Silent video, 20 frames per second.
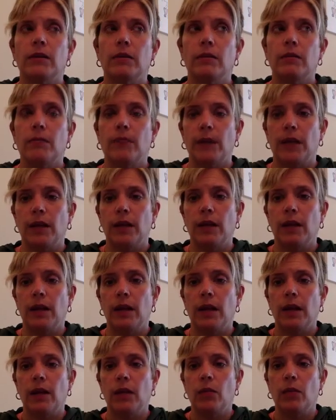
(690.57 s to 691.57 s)
but
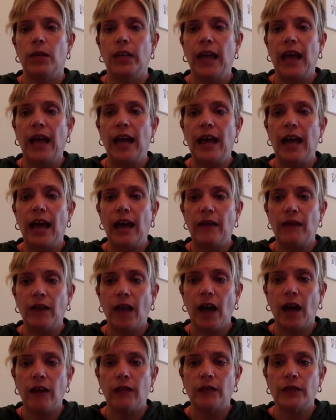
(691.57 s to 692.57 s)
we can have
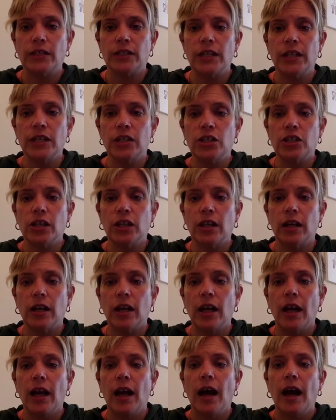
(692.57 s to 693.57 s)
conversation,
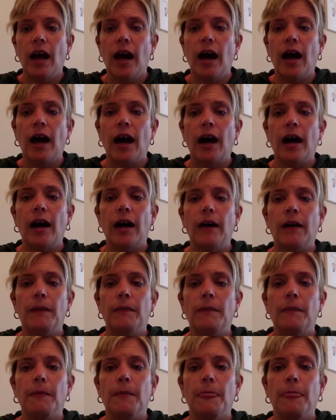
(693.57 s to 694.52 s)
and